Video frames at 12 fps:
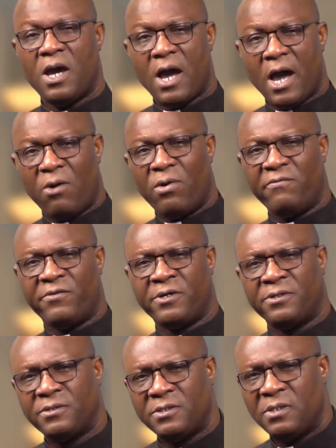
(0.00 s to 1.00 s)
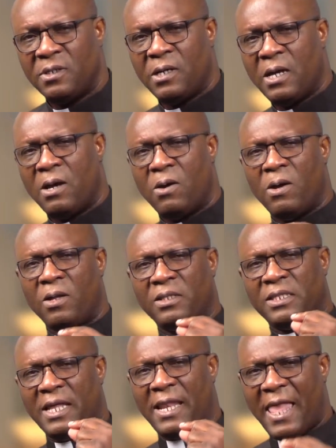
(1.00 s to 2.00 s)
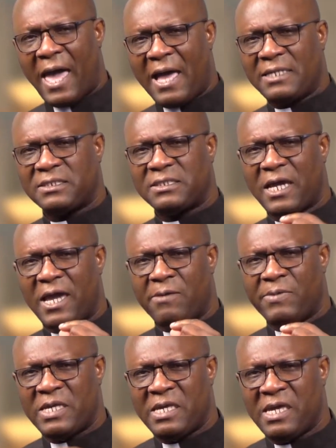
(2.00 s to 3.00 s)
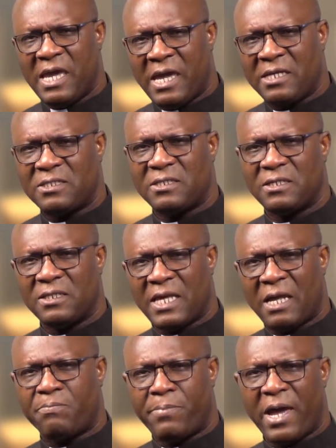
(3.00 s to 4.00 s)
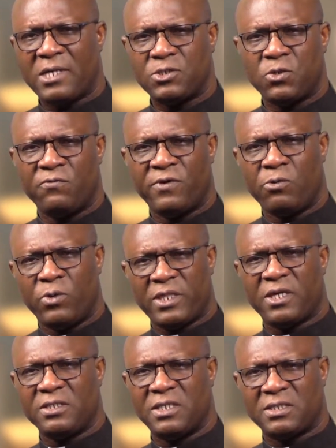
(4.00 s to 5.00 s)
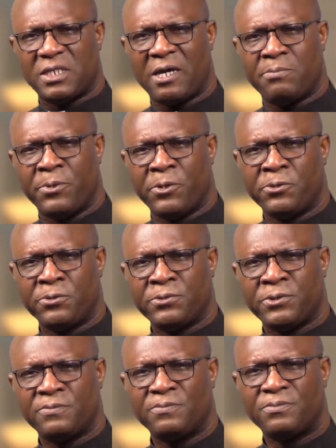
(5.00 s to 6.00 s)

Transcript: However, the last time he ate that Passover with his disciples,